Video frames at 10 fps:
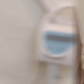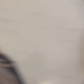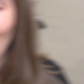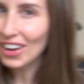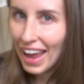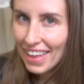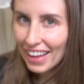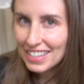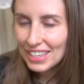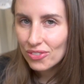Okay,
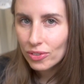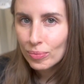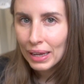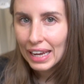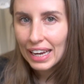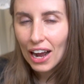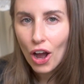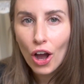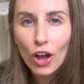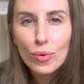that's it from me. I
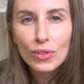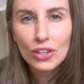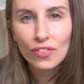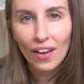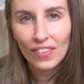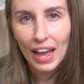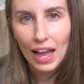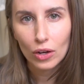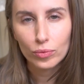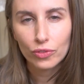hope that you found that
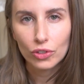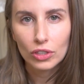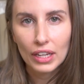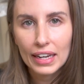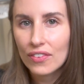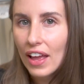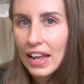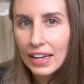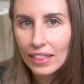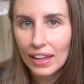helpful, and if
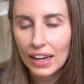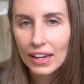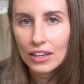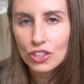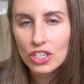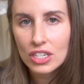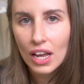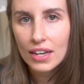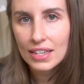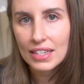anything, just to
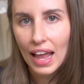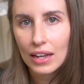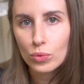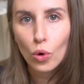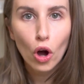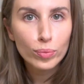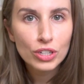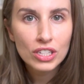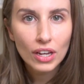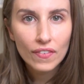understand what
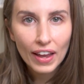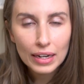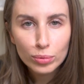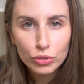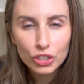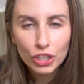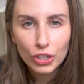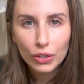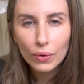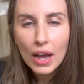options are available to
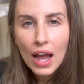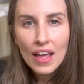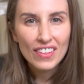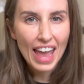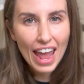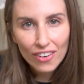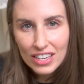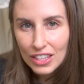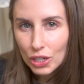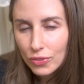you, the
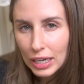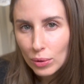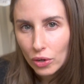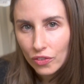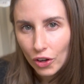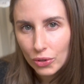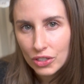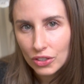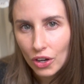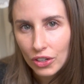areas that you really want to
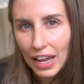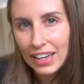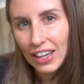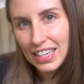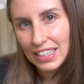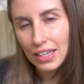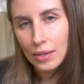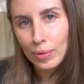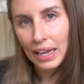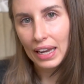focus on. And like I said at
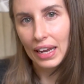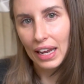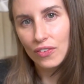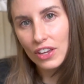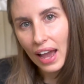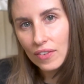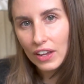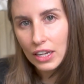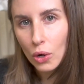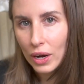the beginning, if you have
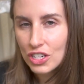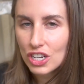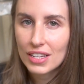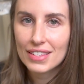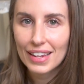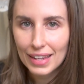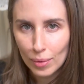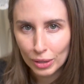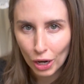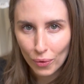any questions,
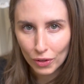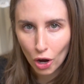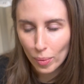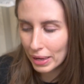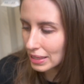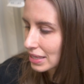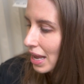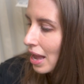let me know in the comments.